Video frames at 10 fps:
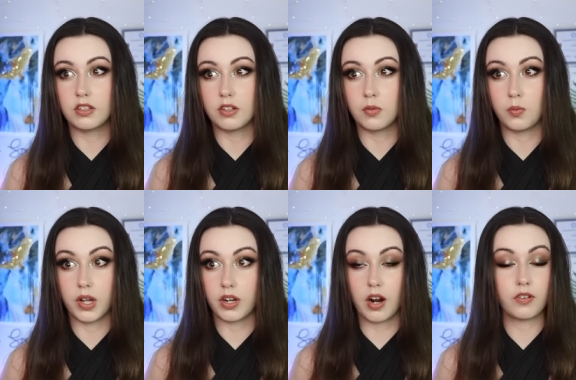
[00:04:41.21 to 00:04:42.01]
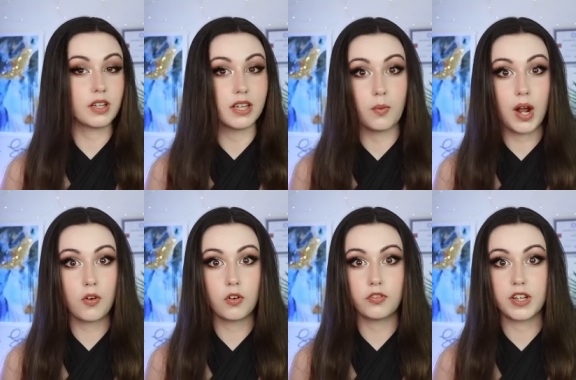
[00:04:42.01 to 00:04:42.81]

that we're currently aware of